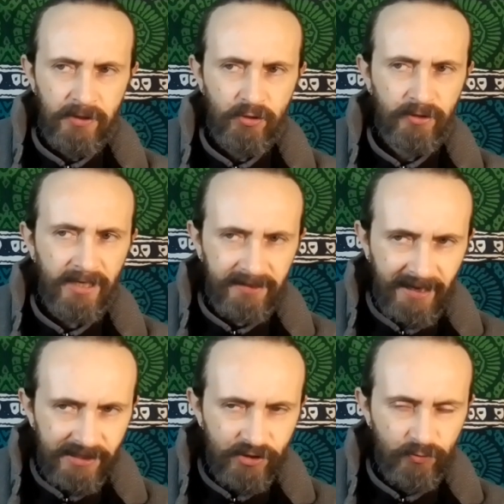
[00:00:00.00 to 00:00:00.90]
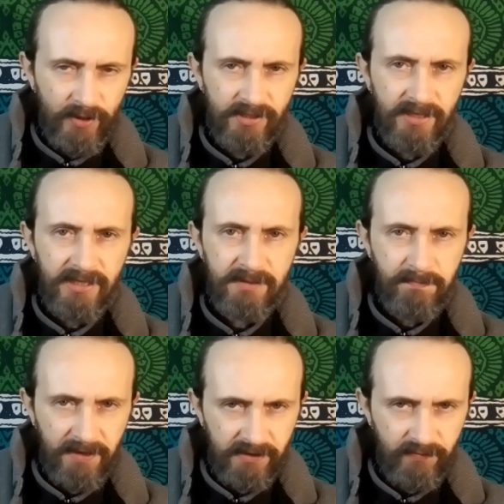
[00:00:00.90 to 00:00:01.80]
So take the answer that
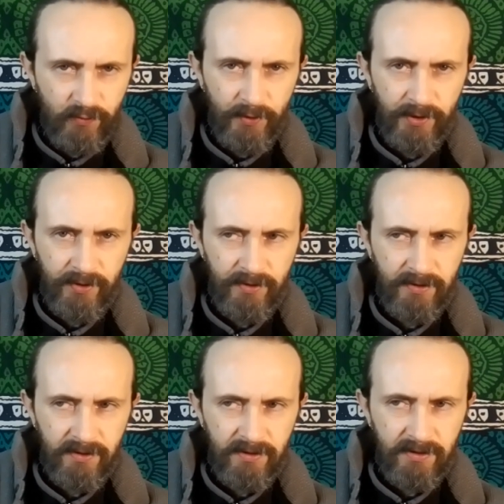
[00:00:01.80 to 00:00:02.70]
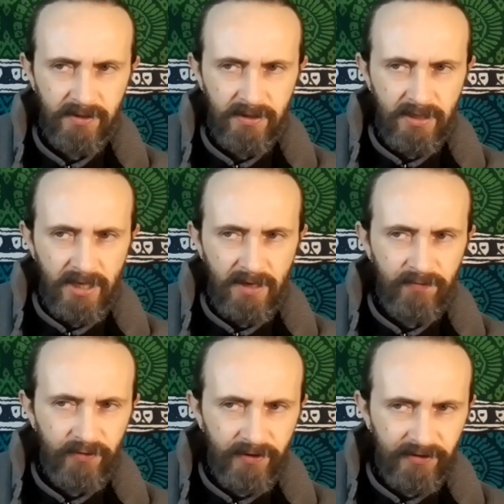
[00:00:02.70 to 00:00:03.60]
resonates best for you.
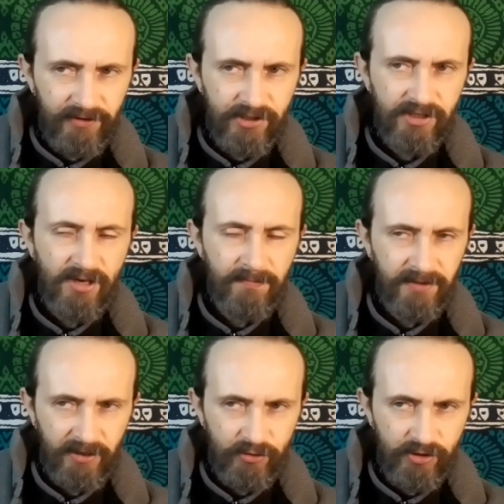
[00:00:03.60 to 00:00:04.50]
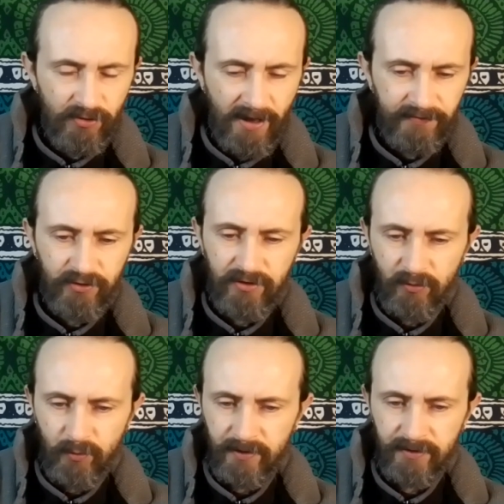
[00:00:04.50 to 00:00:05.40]
If you think there's something that you still have to
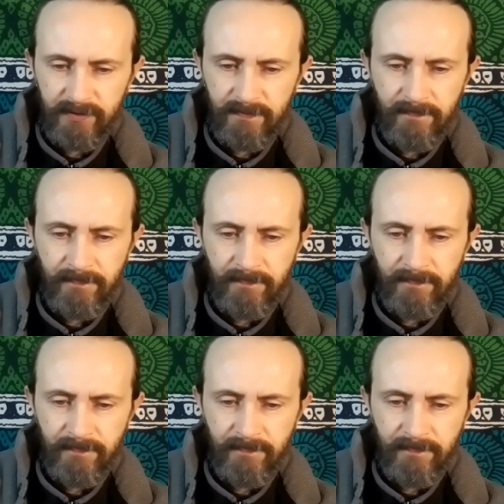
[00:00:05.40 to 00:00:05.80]
deal with,